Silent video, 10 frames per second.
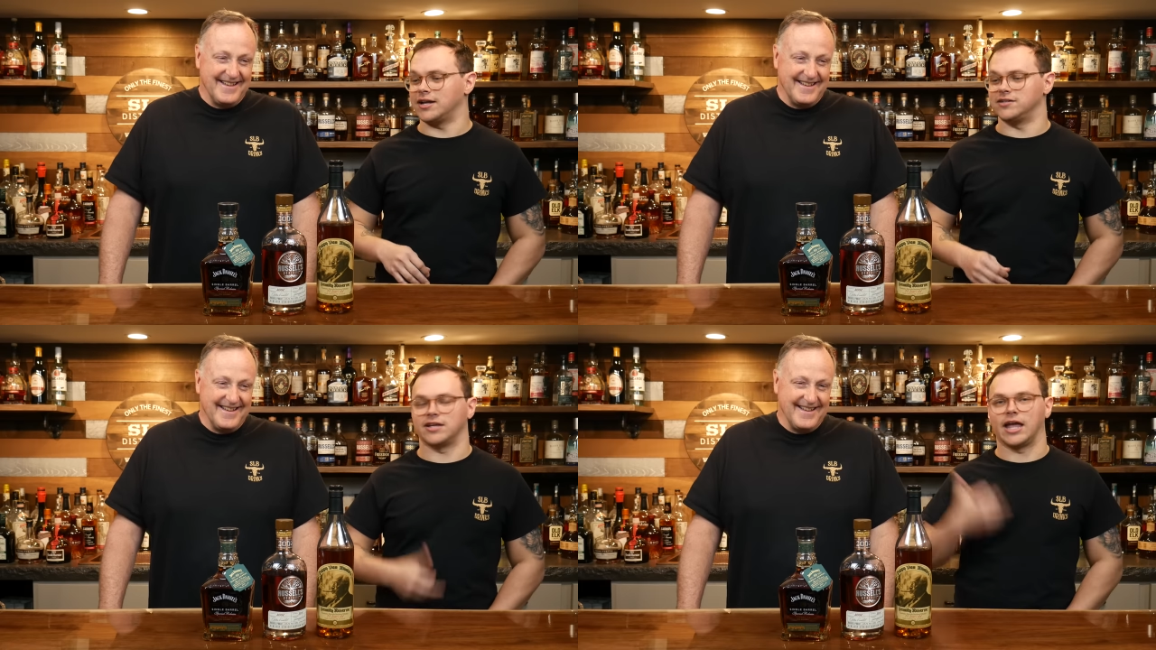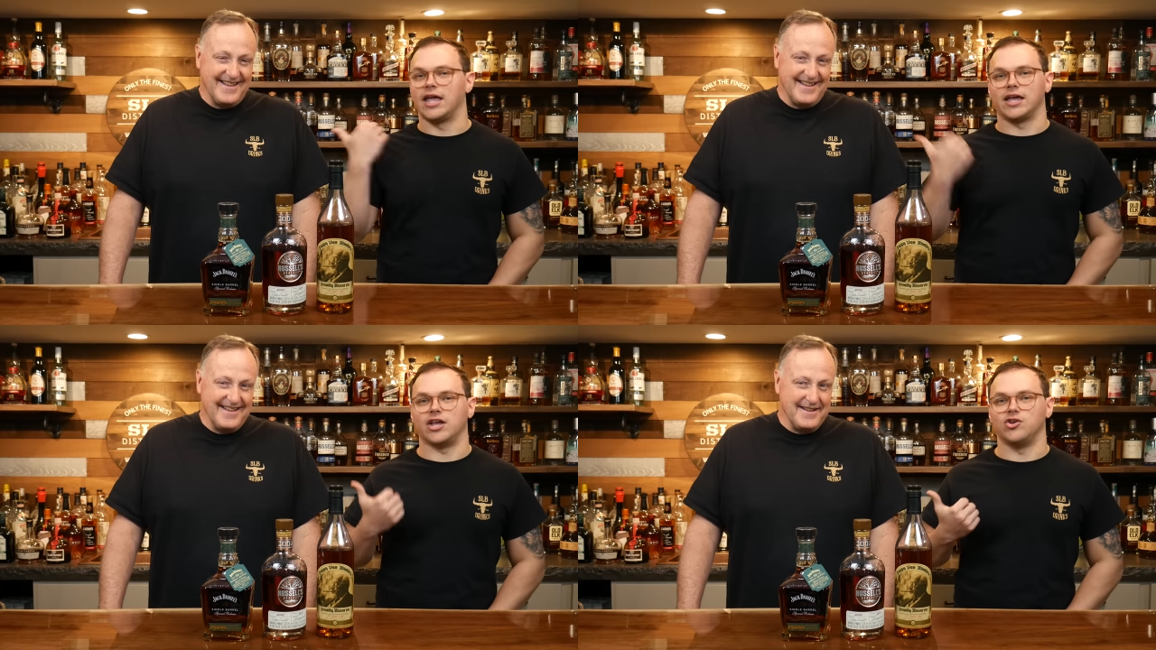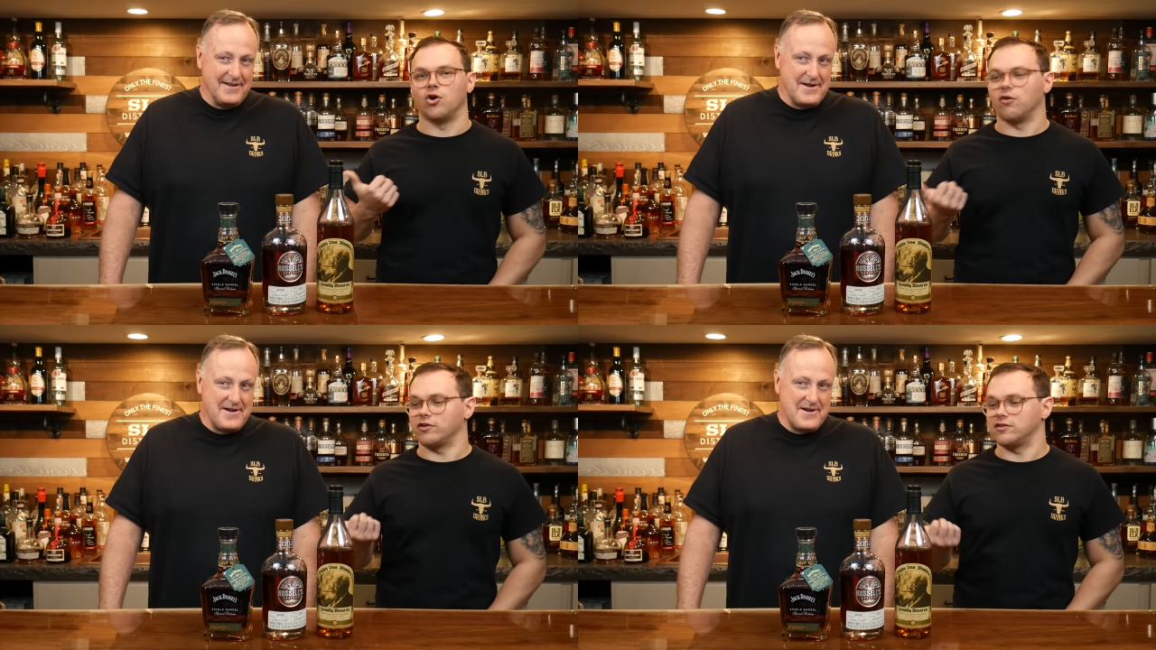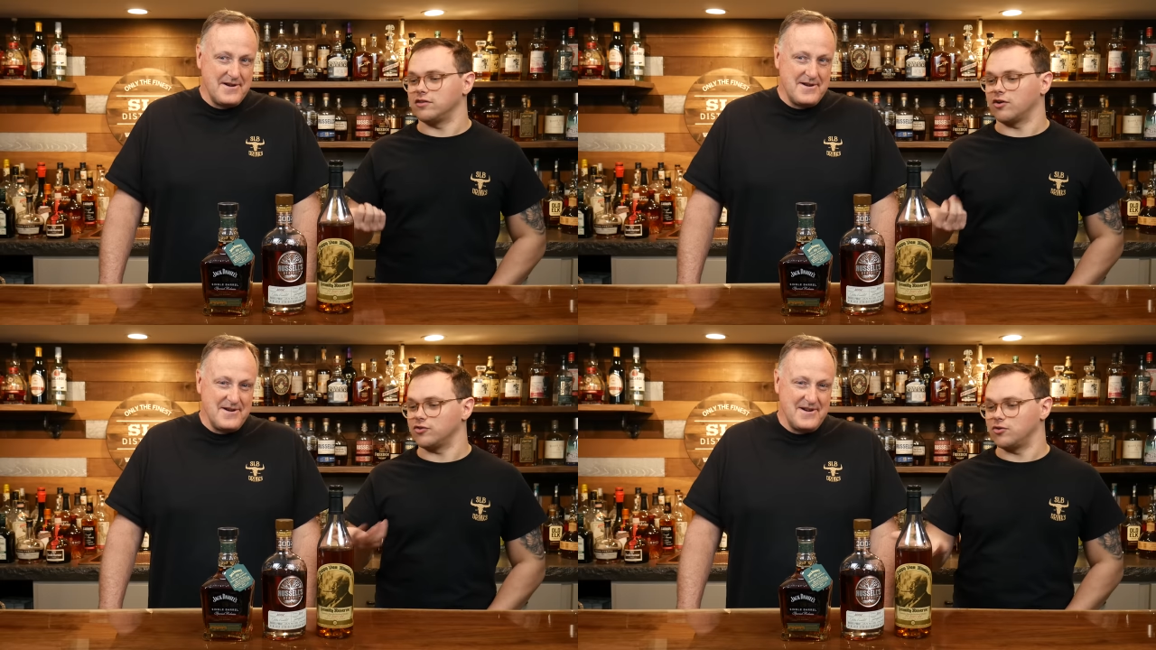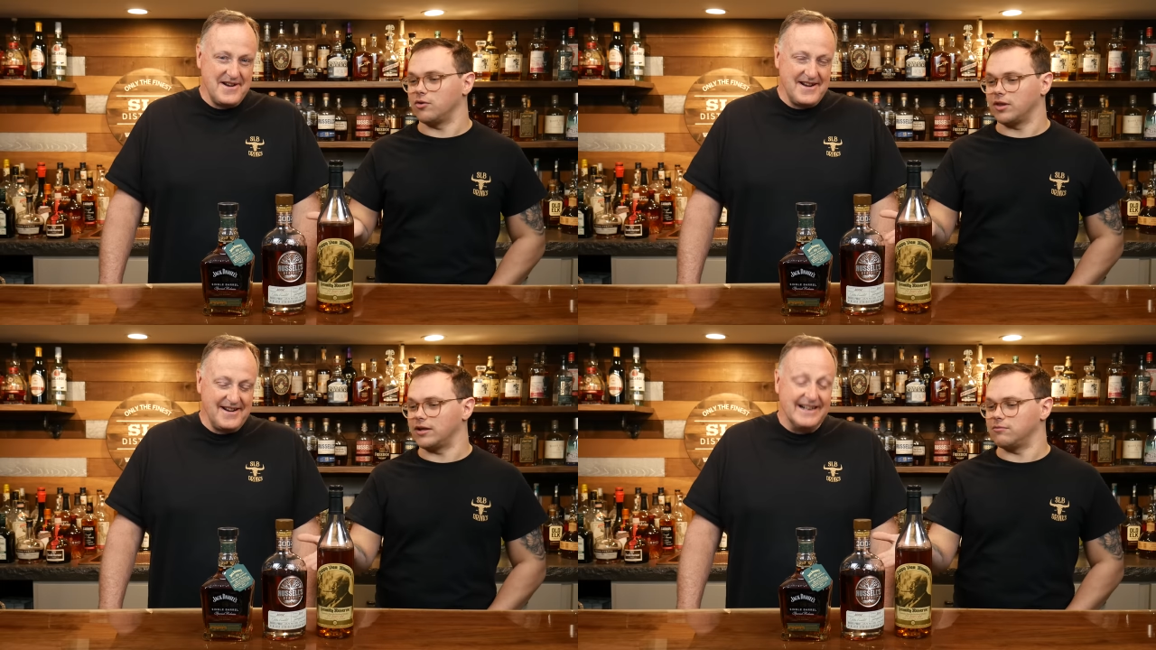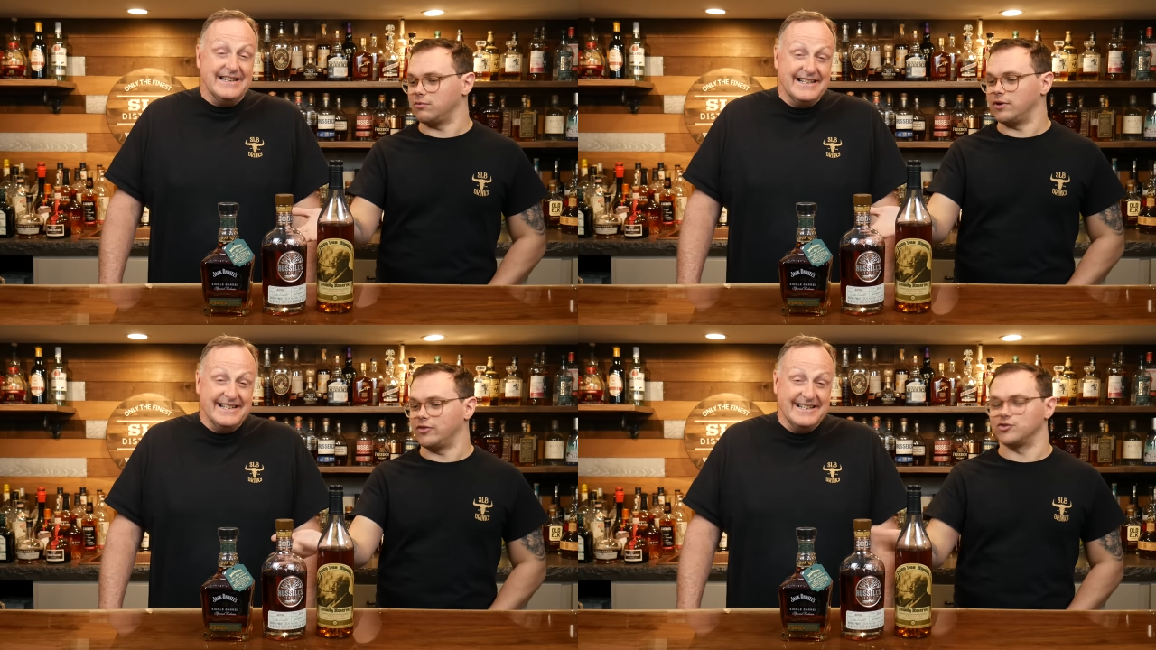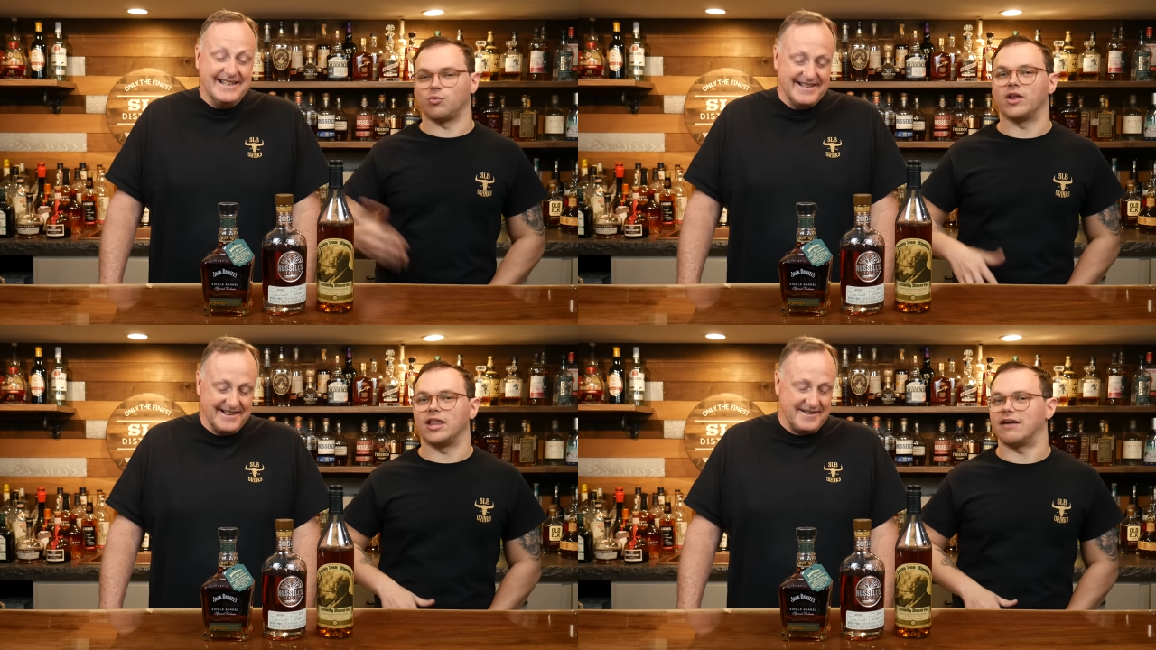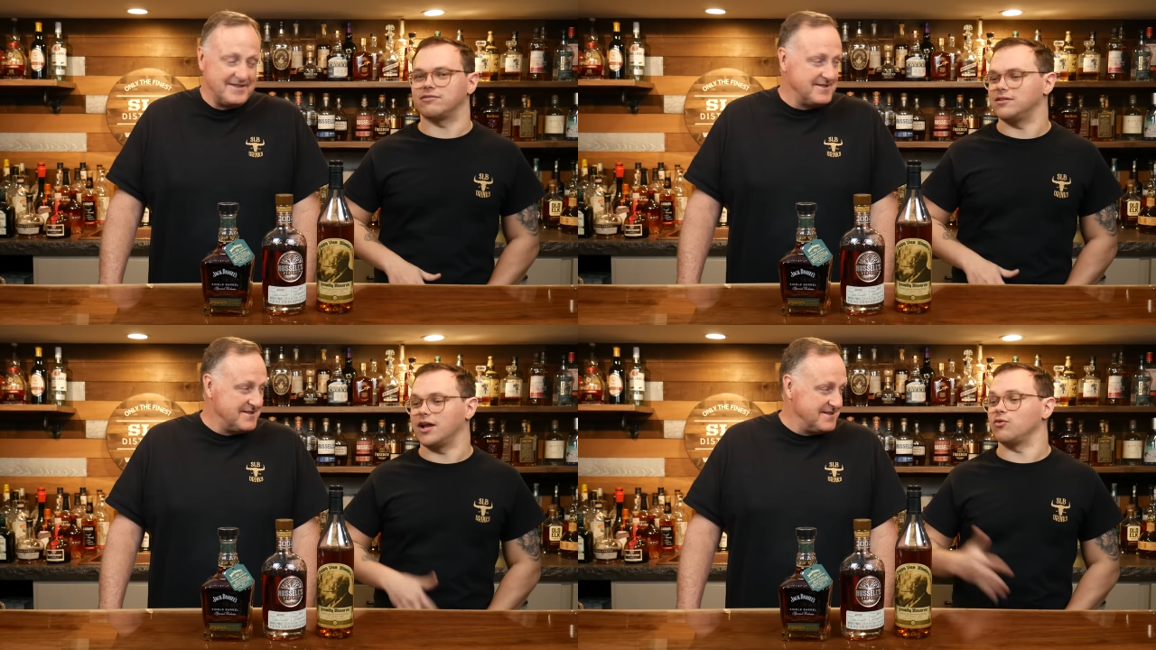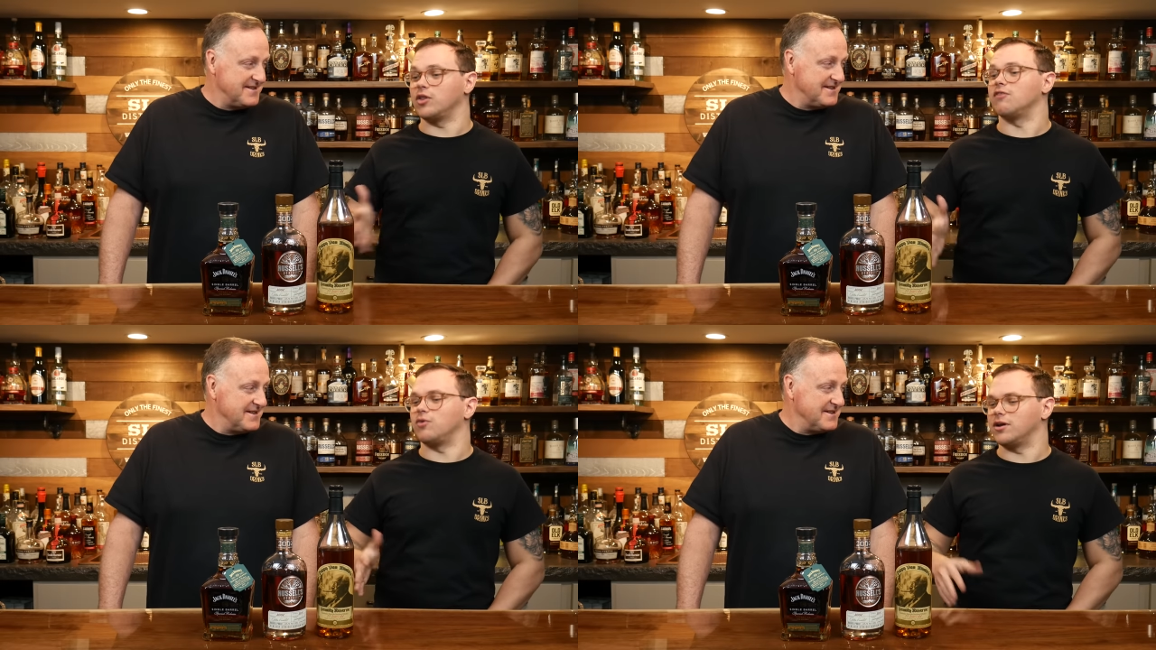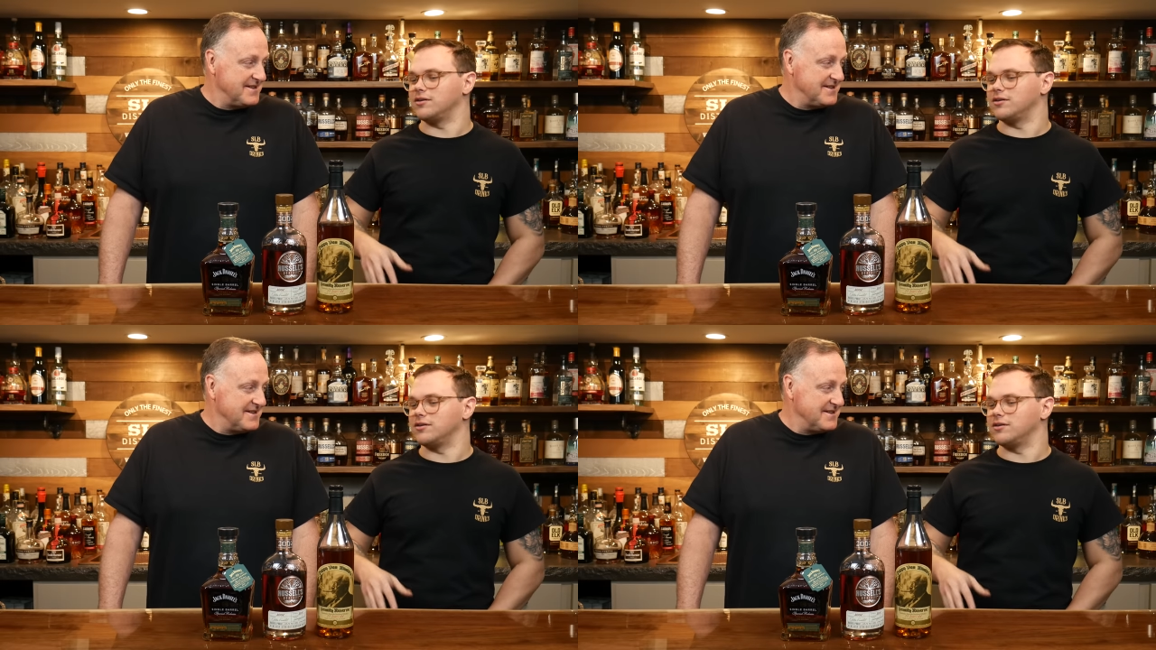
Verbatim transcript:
Speaker 1: He's like, "Can you go over to this liquor store? Like, there's one left. I'd love one."